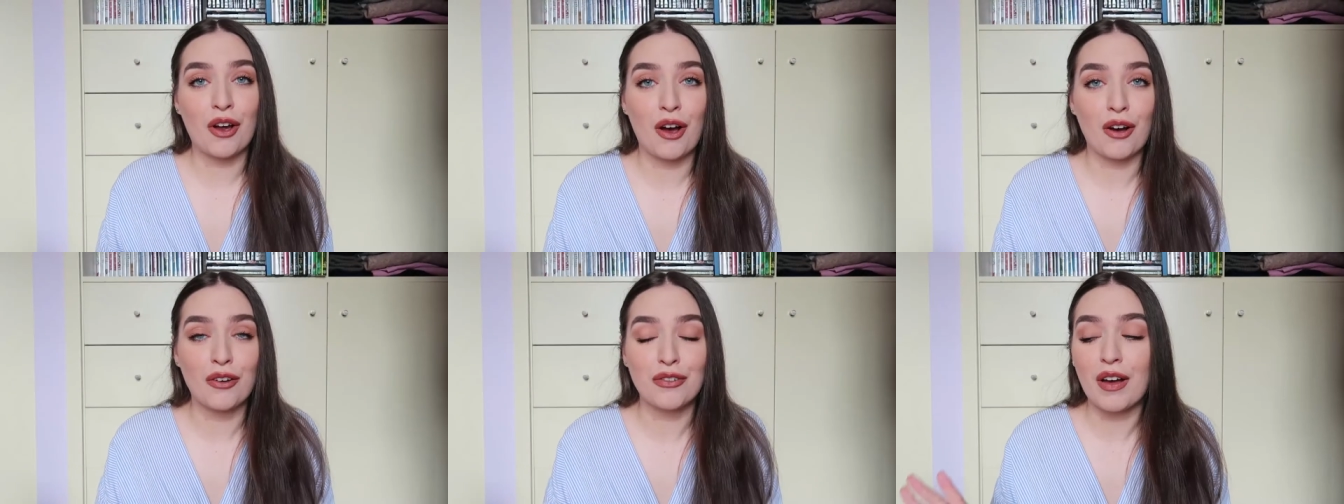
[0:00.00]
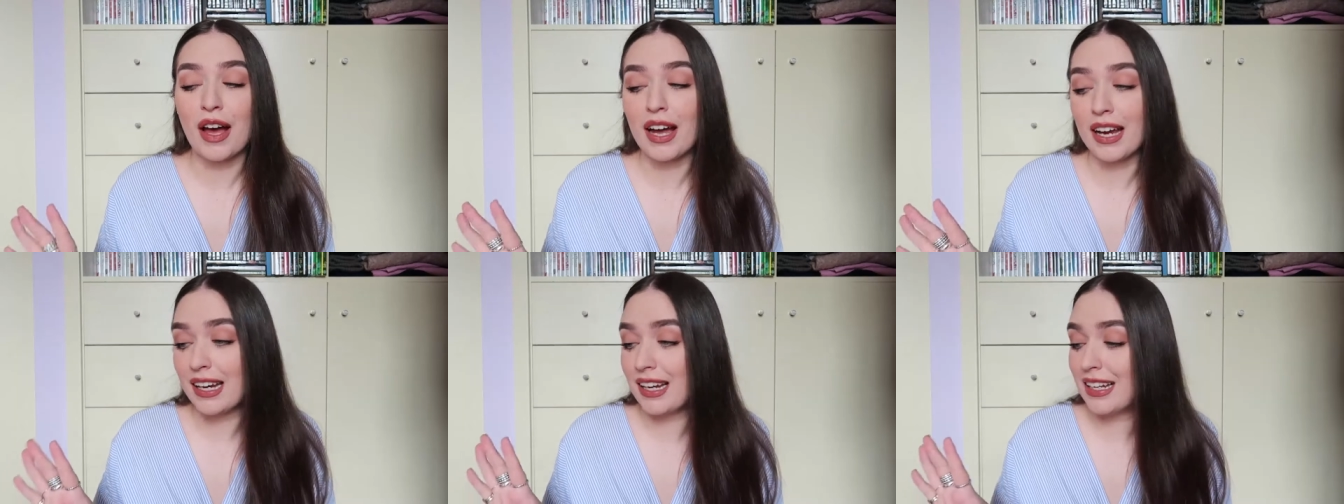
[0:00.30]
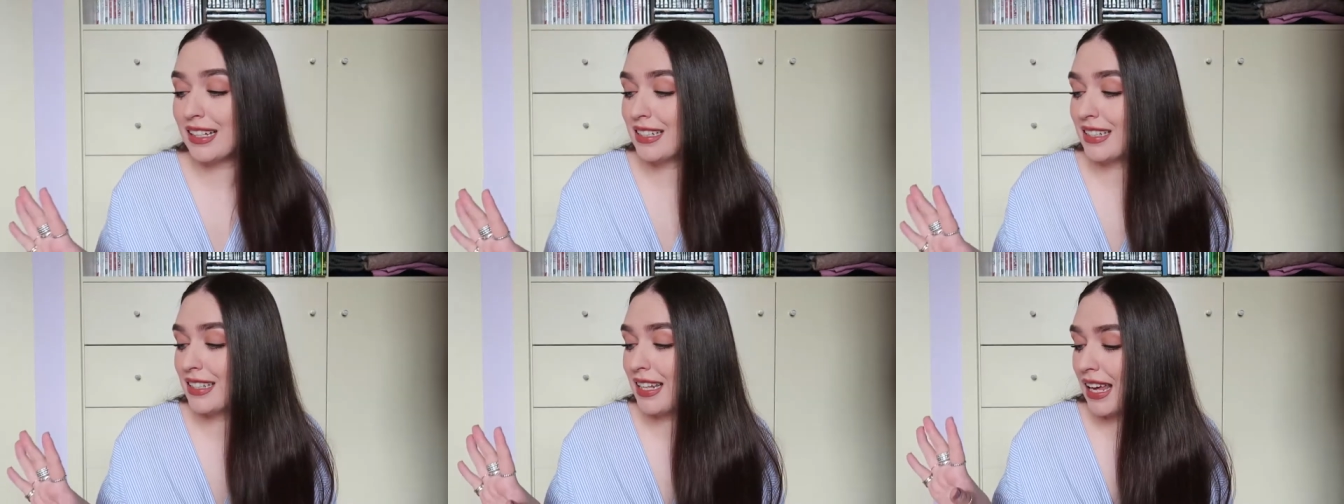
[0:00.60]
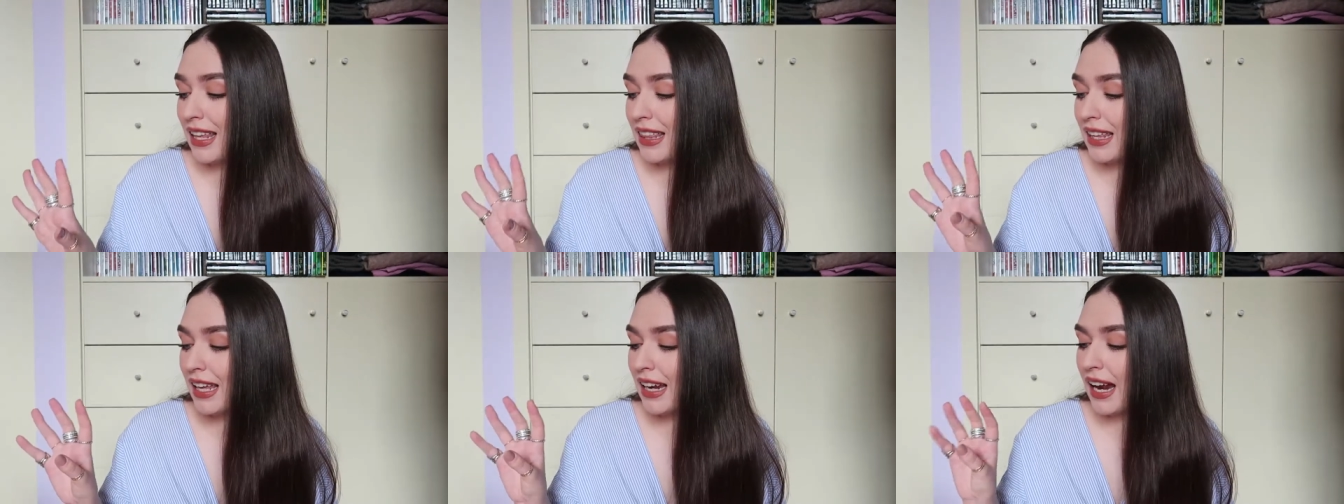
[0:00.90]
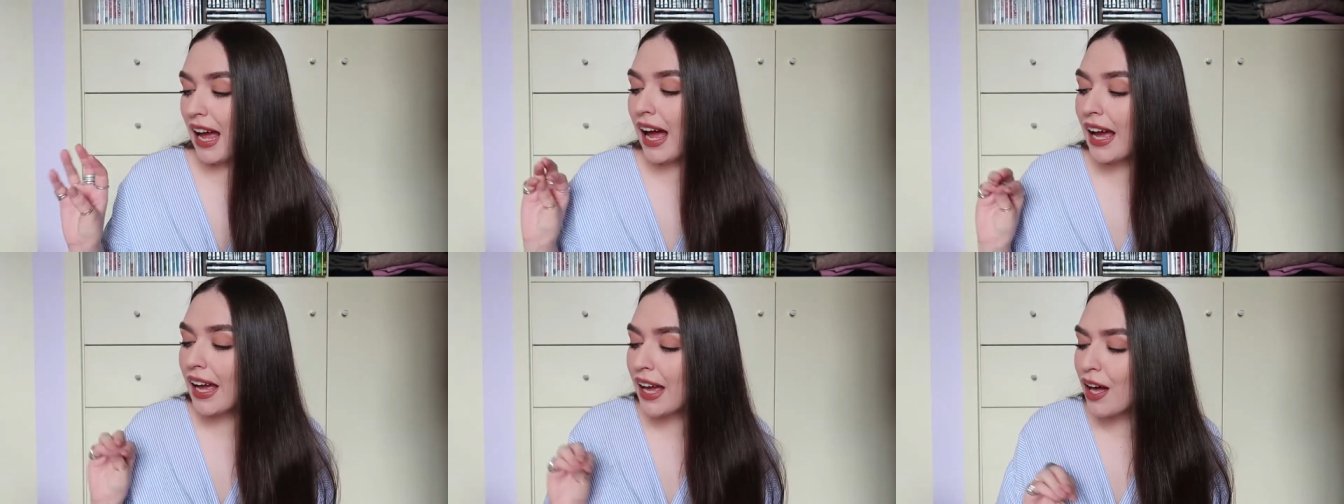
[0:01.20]
off, I need to say that
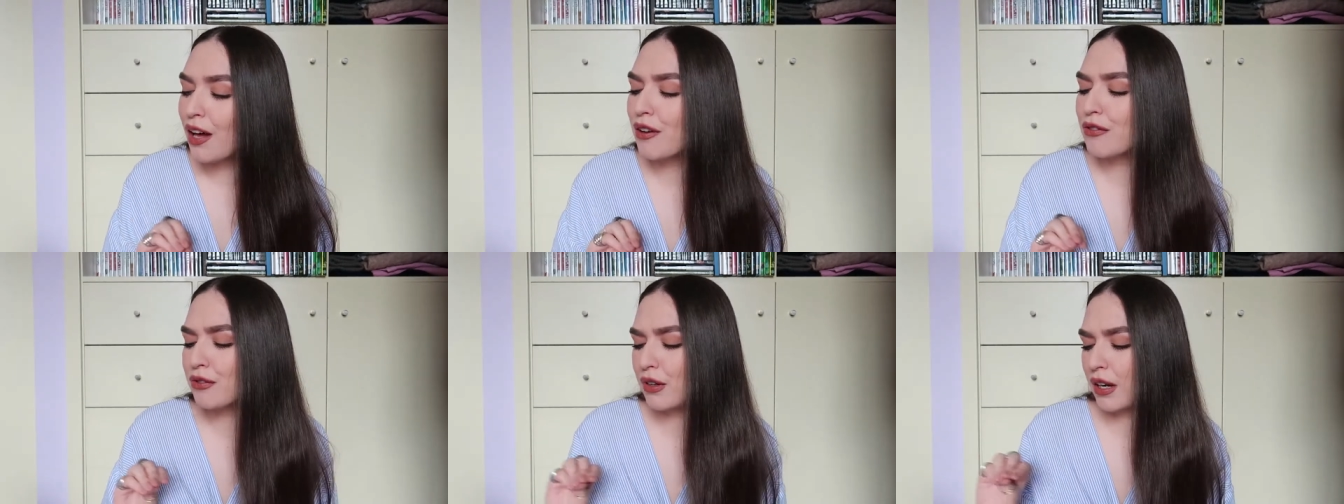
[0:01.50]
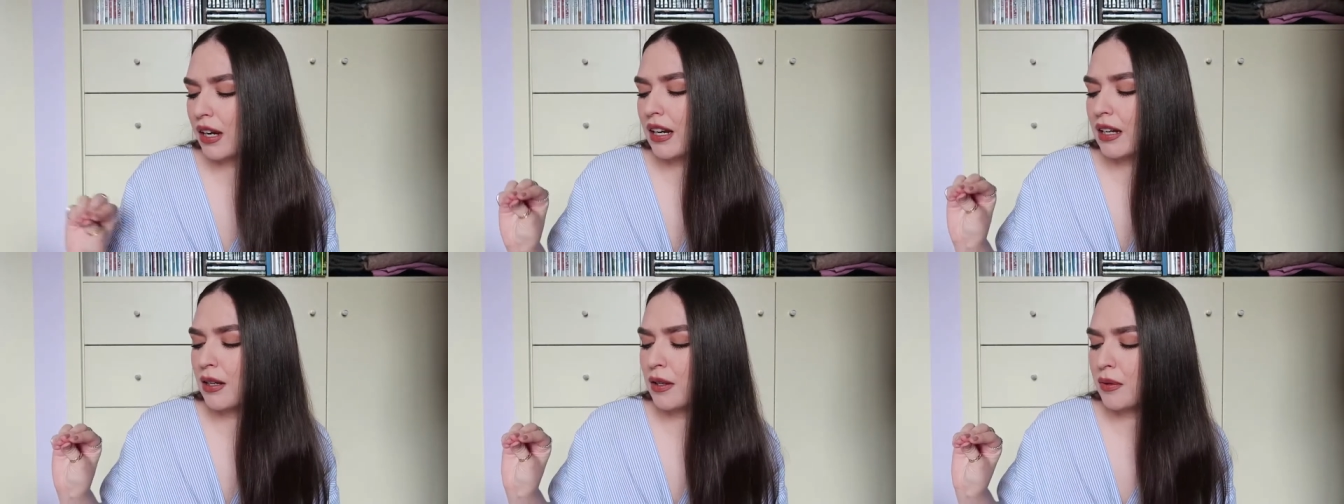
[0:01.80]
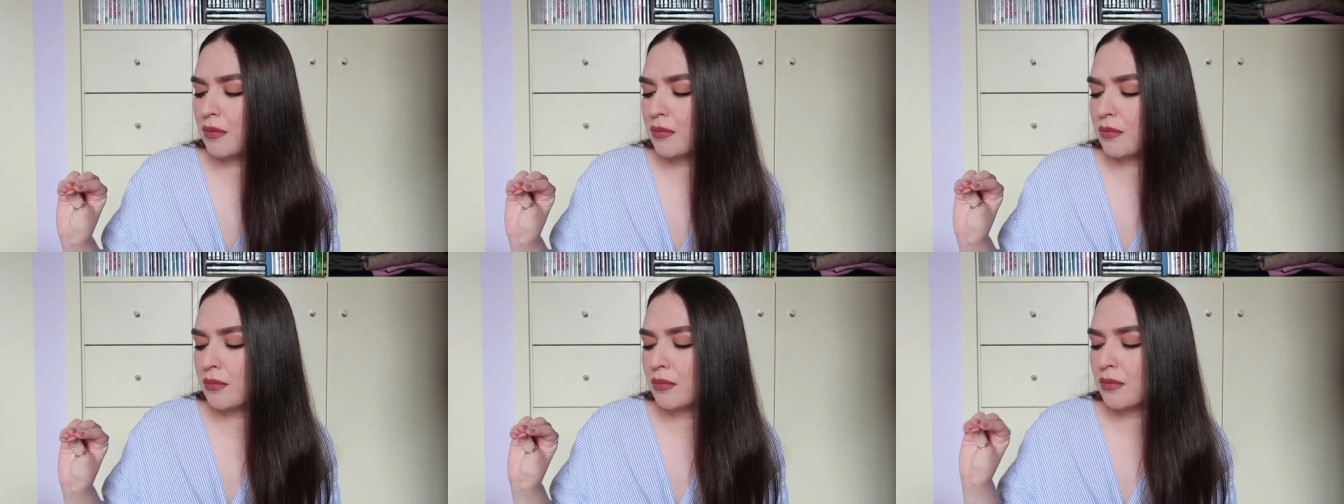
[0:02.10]
I have read,